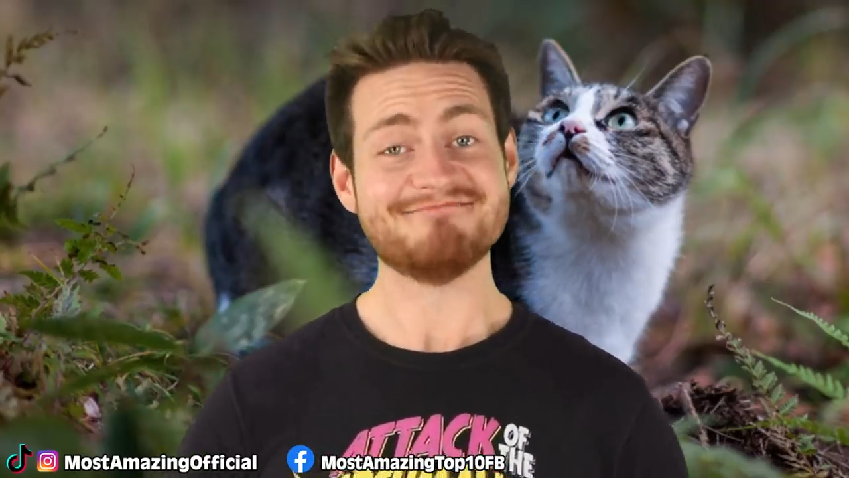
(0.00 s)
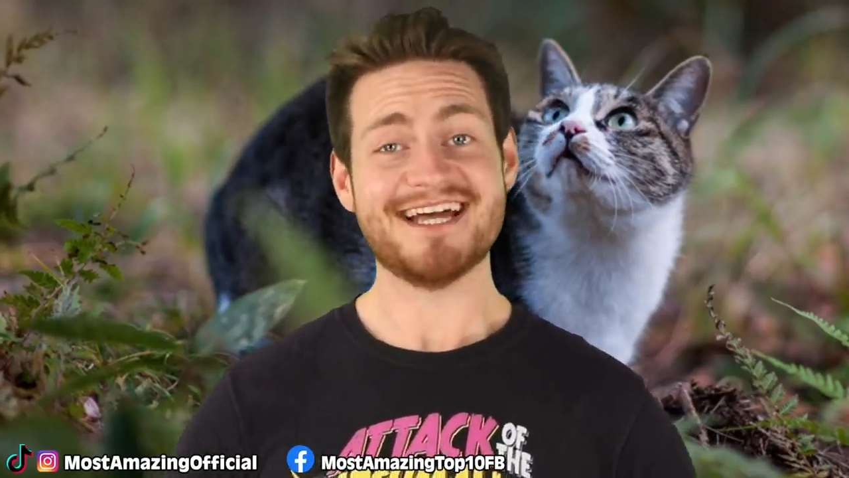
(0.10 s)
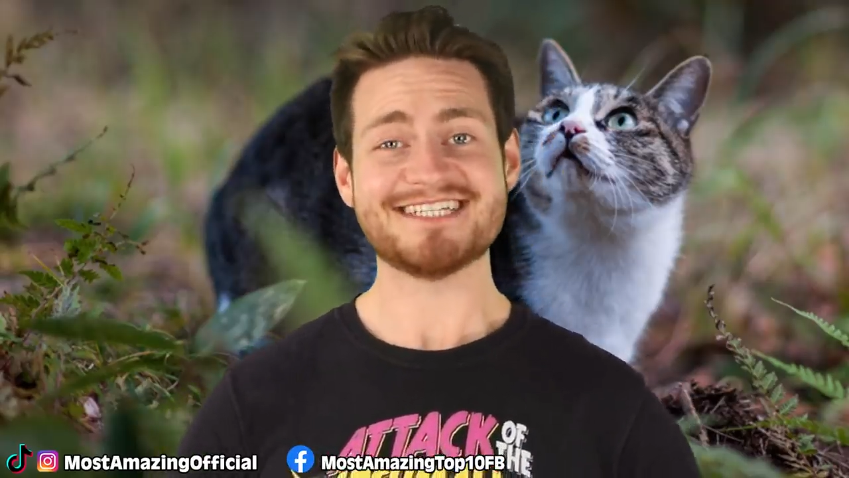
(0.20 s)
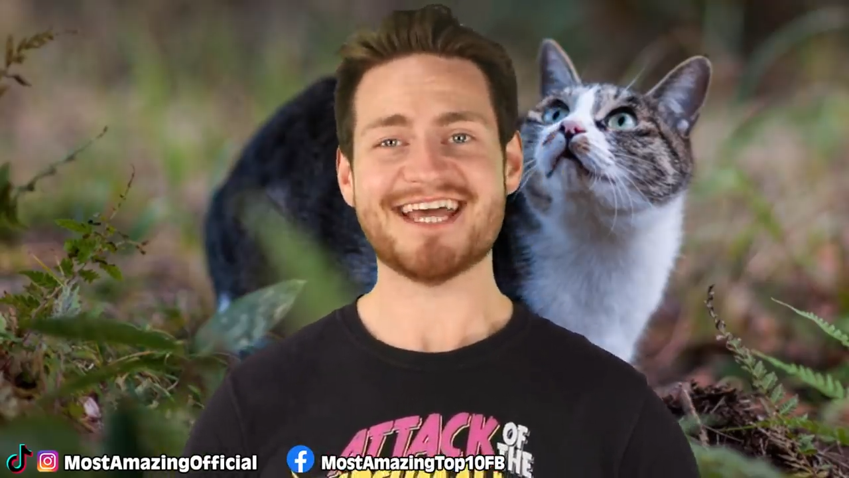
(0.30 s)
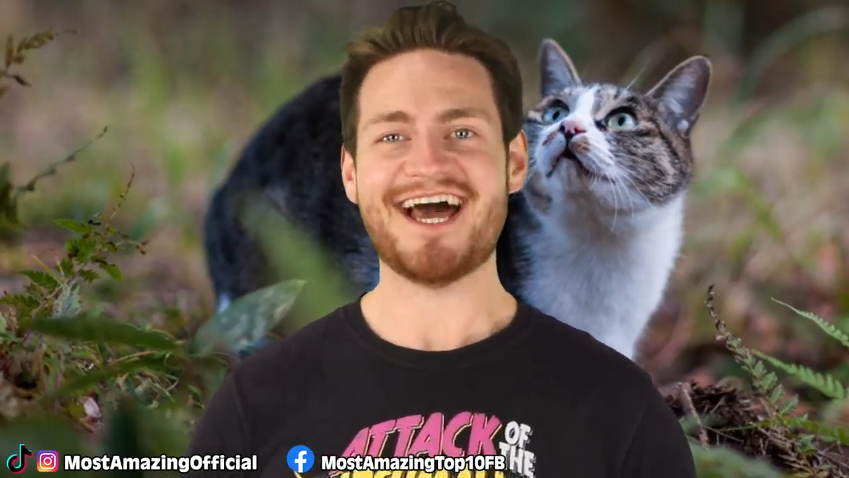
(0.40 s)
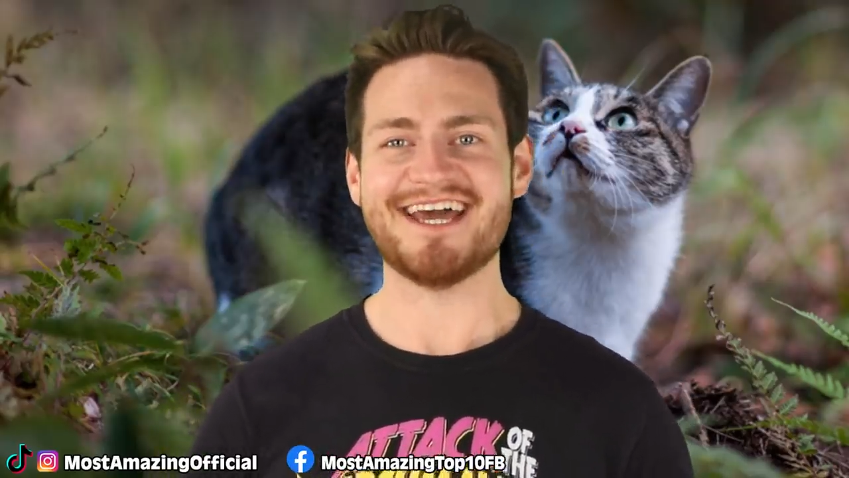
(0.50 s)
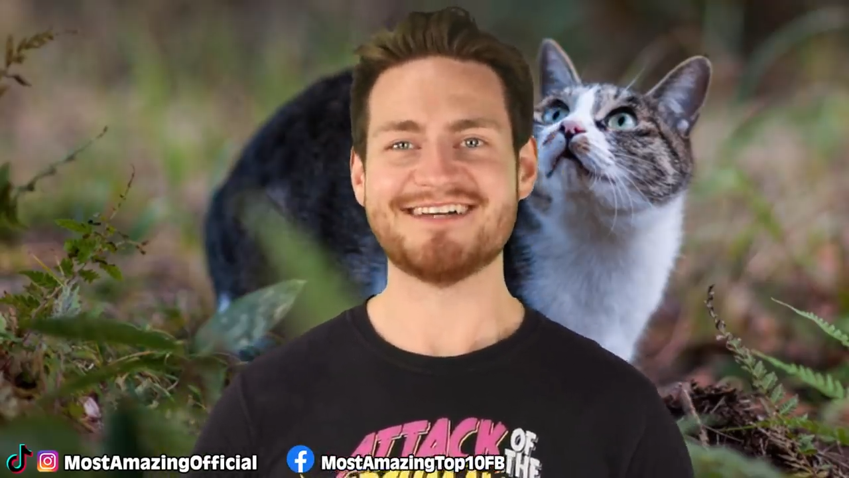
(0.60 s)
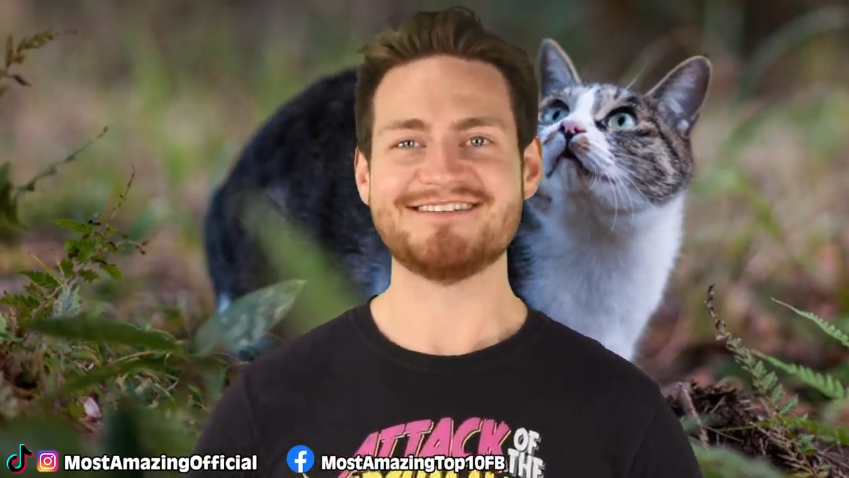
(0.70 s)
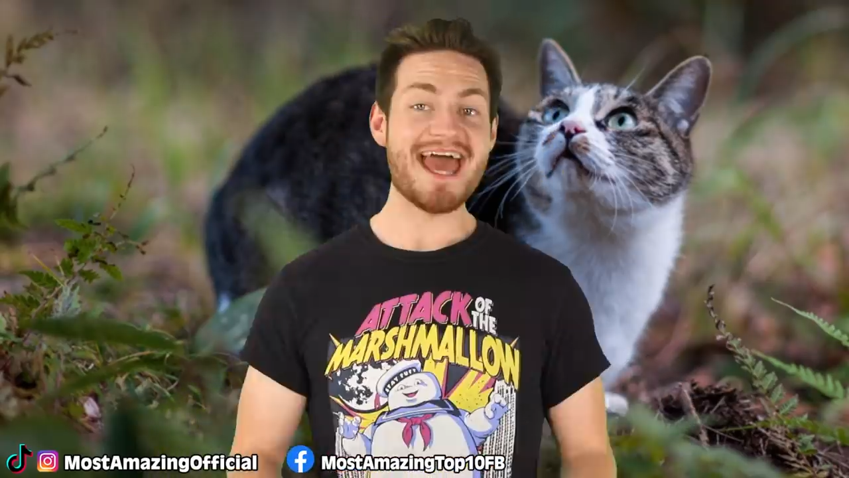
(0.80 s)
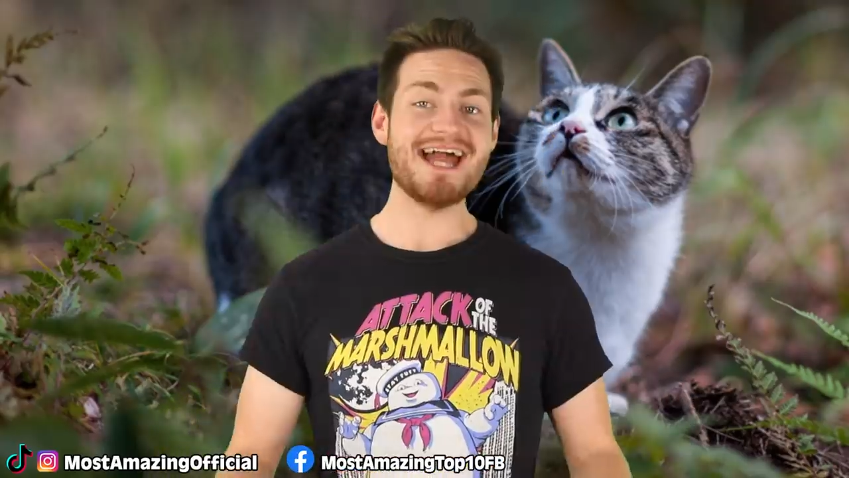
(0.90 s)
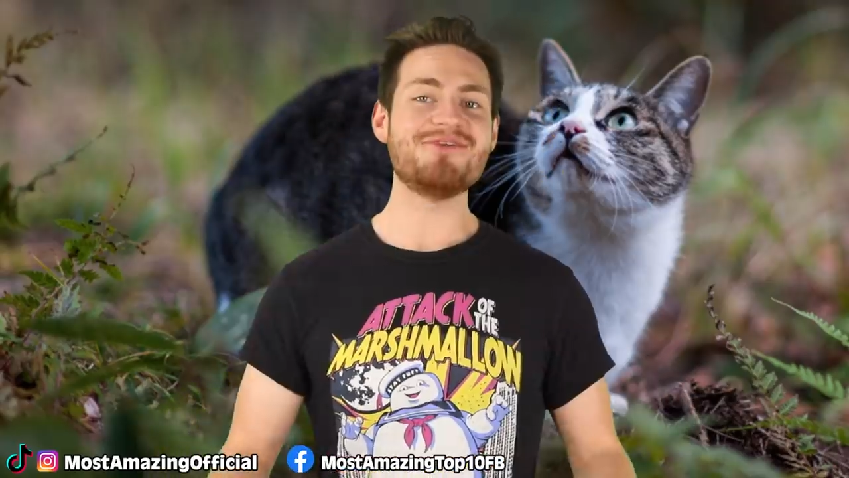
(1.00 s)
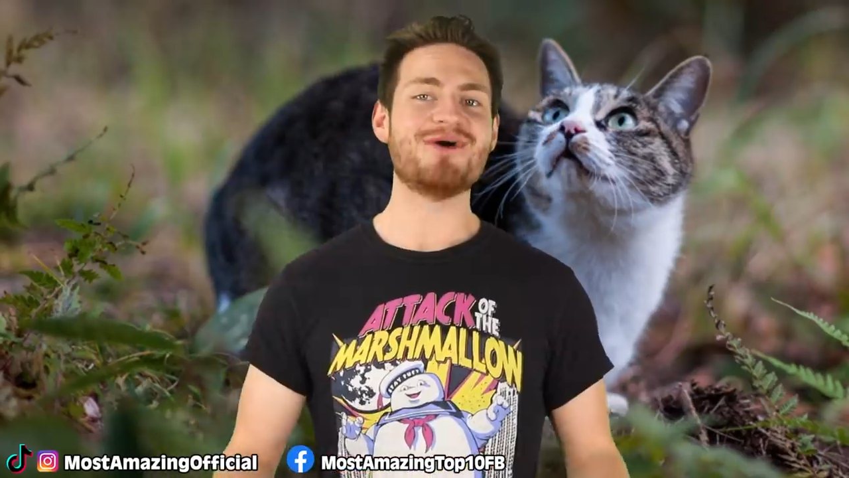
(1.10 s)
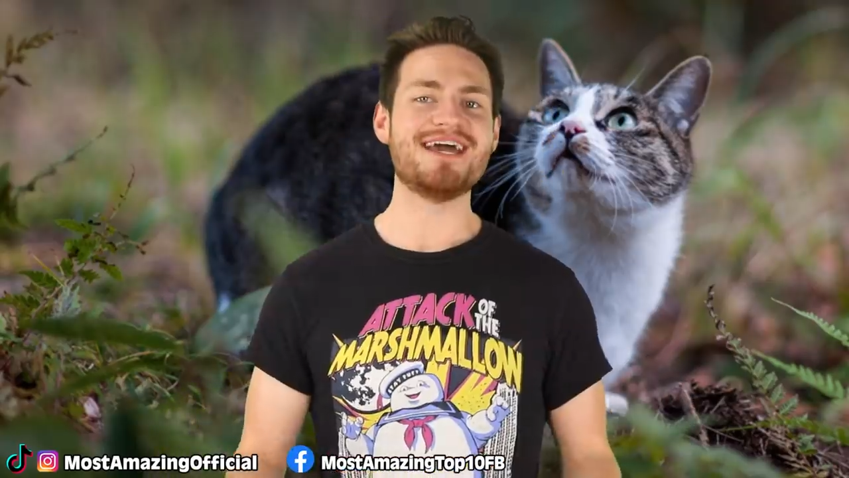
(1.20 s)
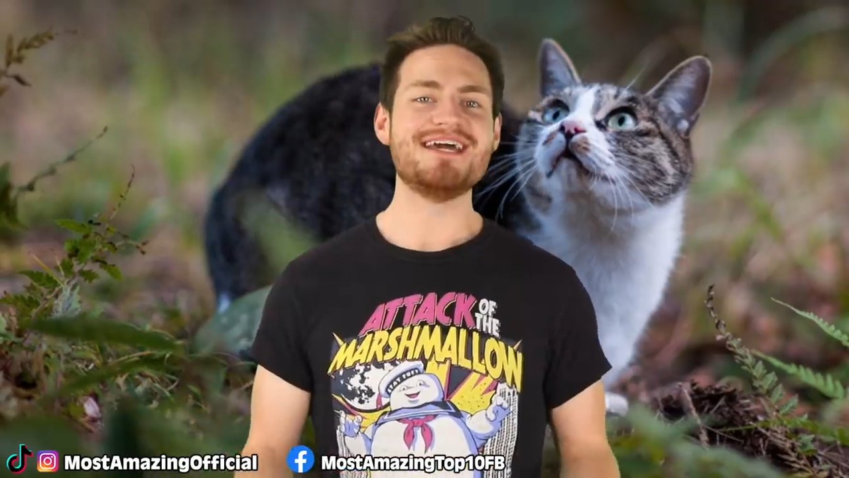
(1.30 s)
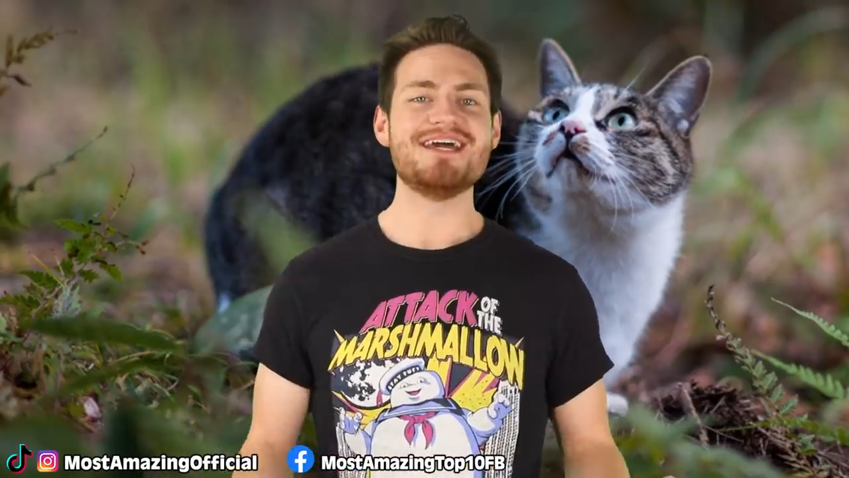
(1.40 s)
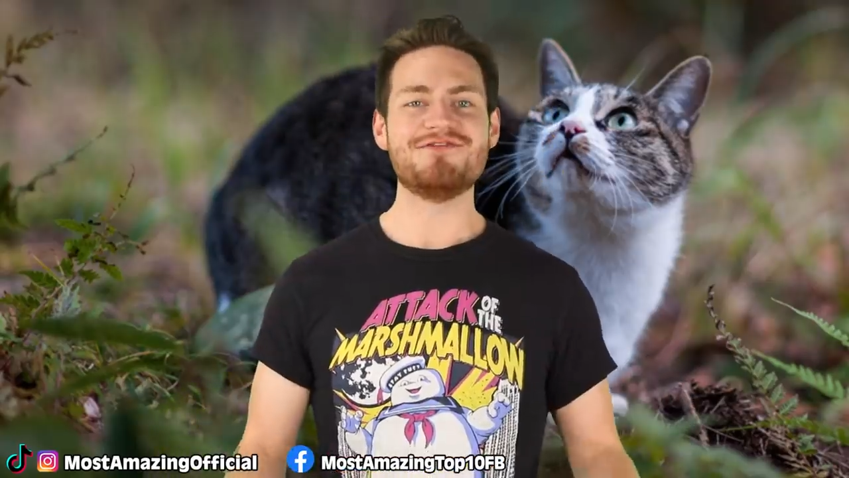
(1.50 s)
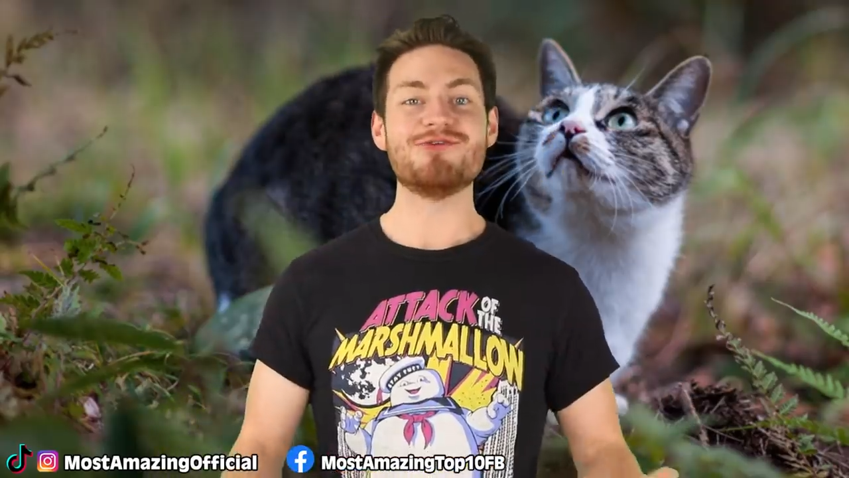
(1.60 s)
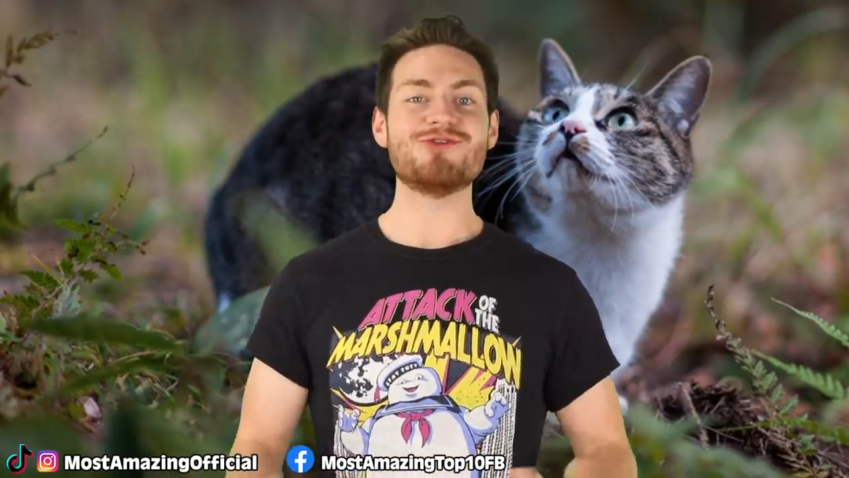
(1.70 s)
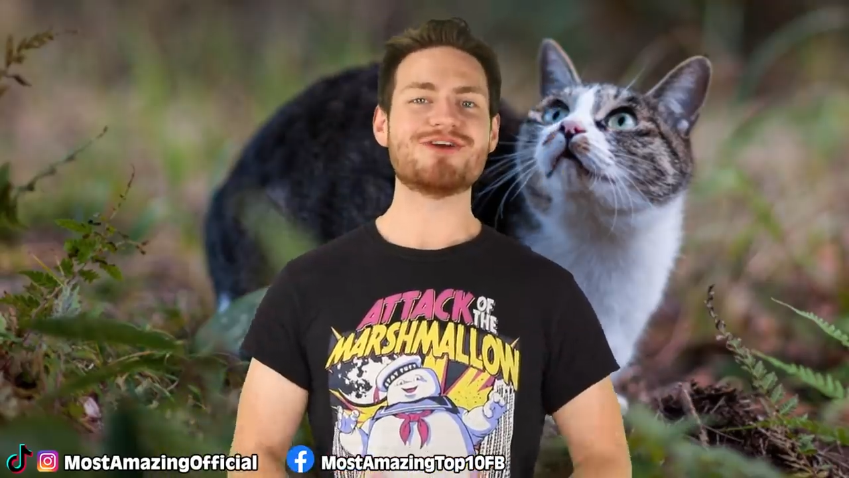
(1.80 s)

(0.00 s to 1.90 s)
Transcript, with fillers: Nice guy. Anyway, if you're